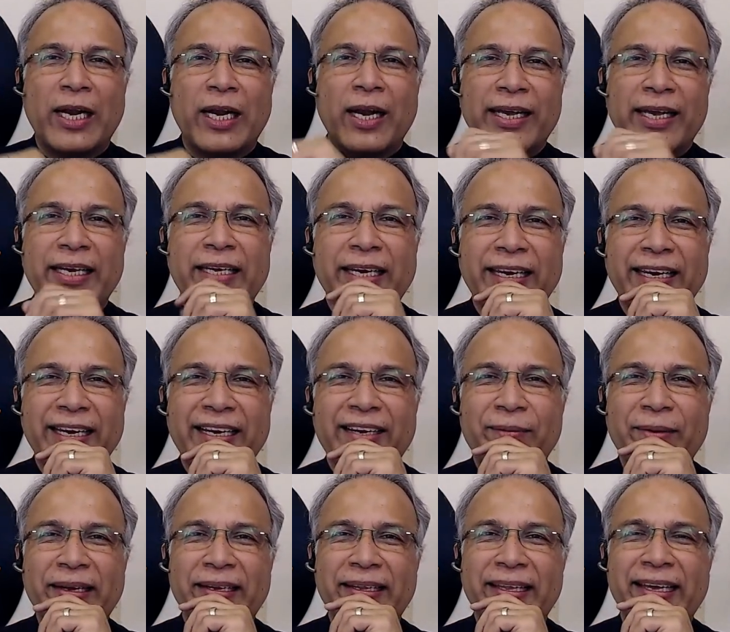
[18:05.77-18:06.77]
in cricket,
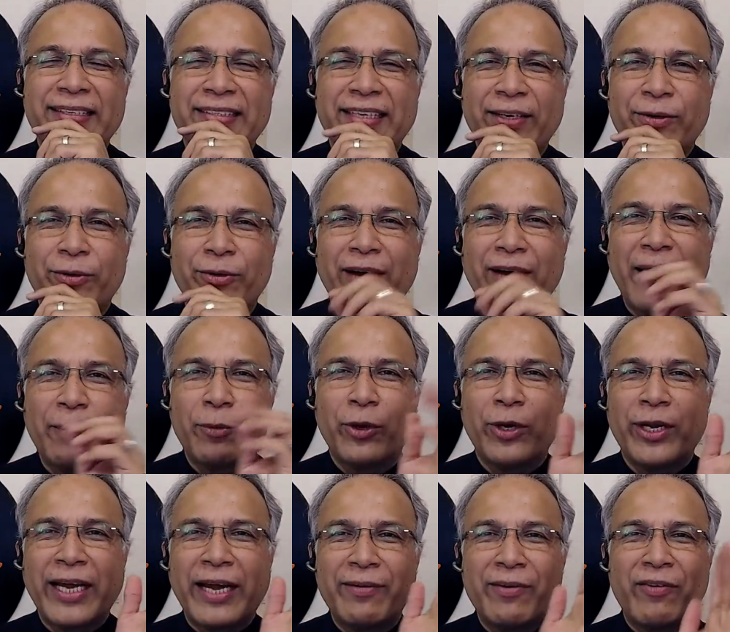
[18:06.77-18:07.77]
where they are saying, oh, I'm
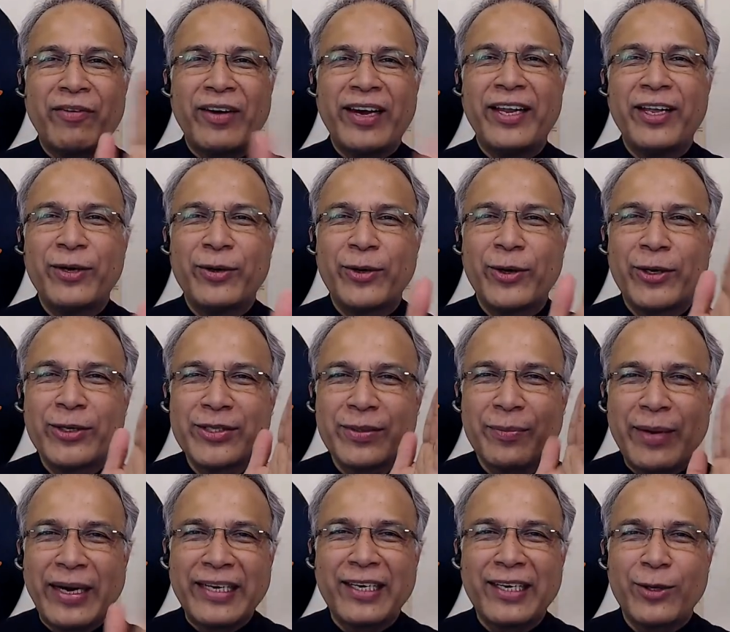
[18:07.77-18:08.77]
going to have a fielding coach, a
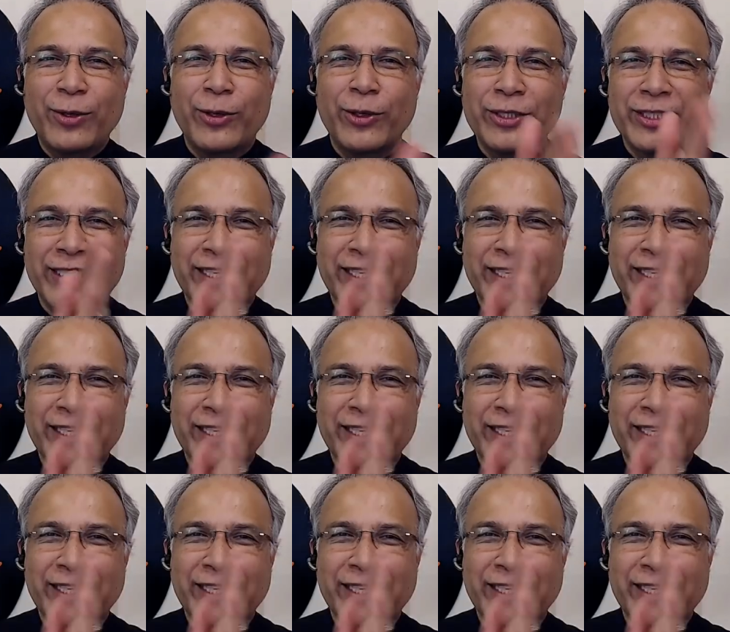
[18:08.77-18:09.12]
mental coach,